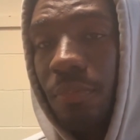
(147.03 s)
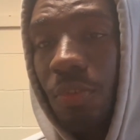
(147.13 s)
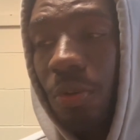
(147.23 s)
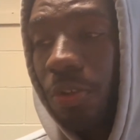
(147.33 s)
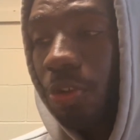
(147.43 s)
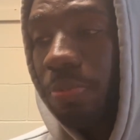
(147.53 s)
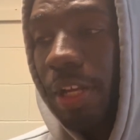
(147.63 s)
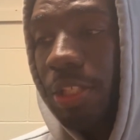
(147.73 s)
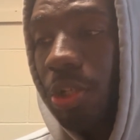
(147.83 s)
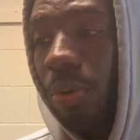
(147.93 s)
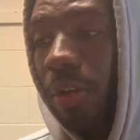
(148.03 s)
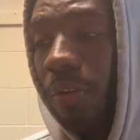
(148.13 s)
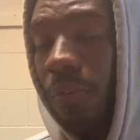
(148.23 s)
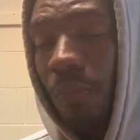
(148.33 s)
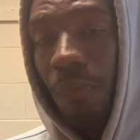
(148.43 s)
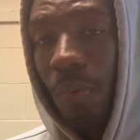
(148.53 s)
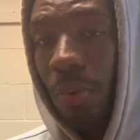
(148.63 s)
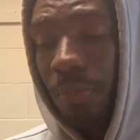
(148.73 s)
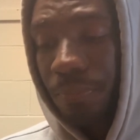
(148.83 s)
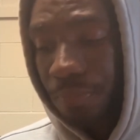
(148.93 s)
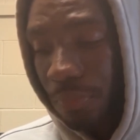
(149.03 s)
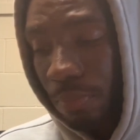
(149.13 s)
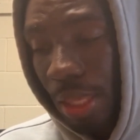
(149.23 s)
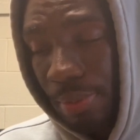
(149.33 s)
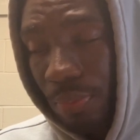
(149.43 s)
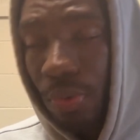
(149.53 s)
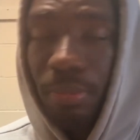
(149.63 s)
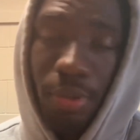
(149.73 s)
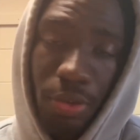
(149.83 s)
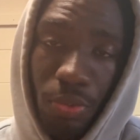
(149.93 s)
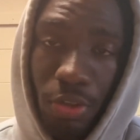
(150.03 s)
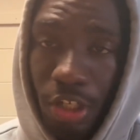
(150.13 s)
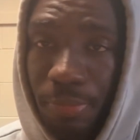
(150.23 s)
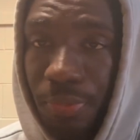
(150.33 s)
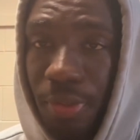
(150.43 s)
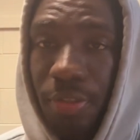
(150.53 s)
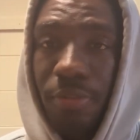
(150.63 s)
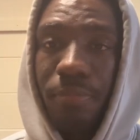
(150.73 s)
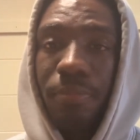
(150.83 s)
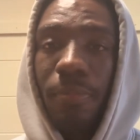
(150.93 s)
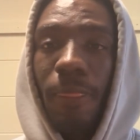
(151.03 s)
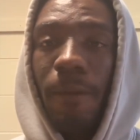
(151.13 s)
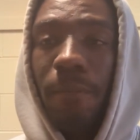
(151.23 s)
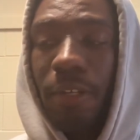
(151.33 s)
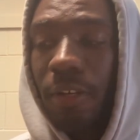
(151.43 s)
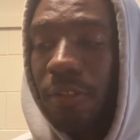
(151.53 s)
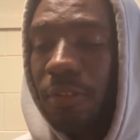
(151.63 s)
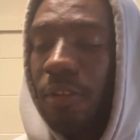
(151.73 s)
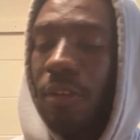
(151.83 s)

or you plateauing for maybe 1 month or a couple weeks. Because